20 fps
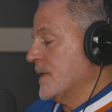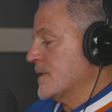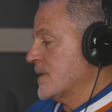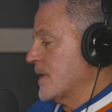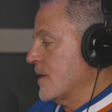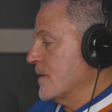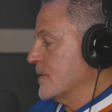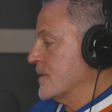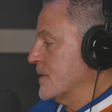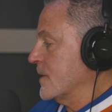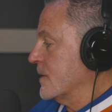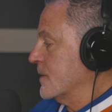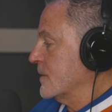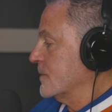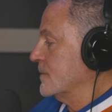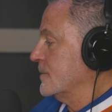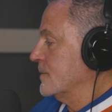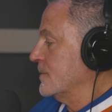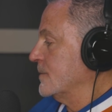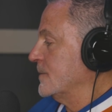I mean, it's hard to
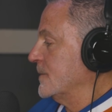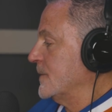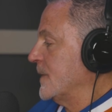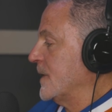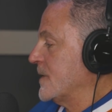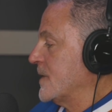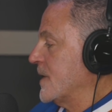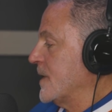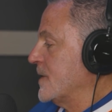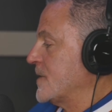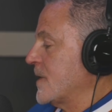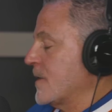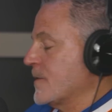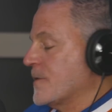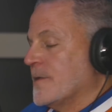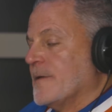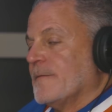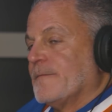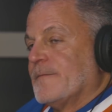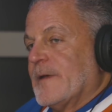
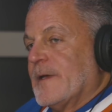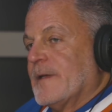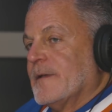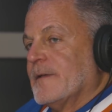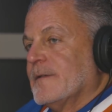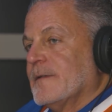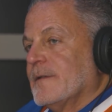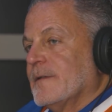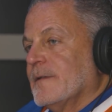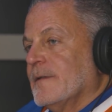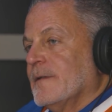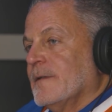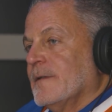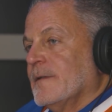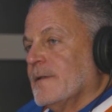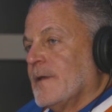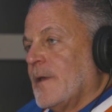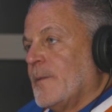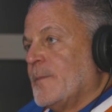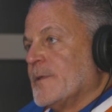defend
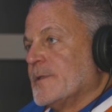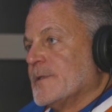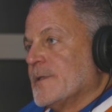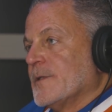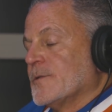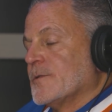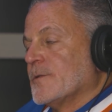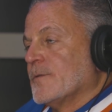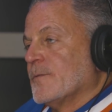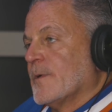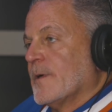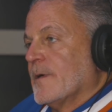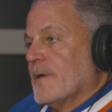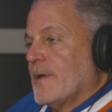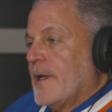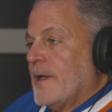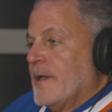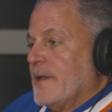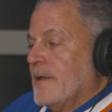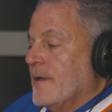a position where,
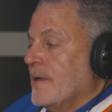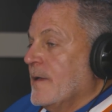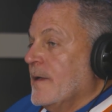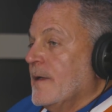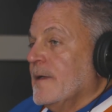hey,